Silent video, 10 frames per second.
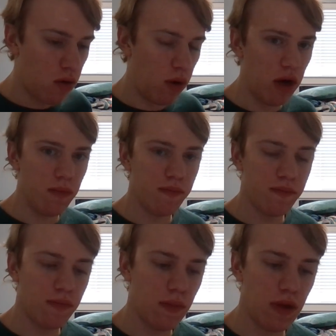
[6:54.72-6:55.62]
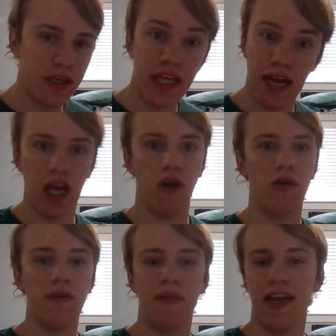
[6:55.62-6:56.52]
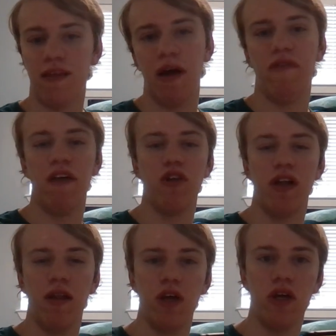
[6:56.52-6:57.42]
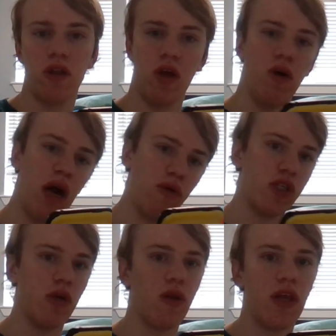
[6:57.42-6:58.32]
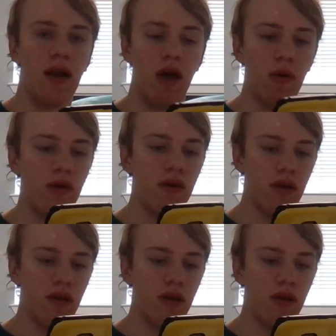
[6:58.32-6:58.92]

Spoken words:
Well, yellow. That's my favorite color, so I would choose yellow.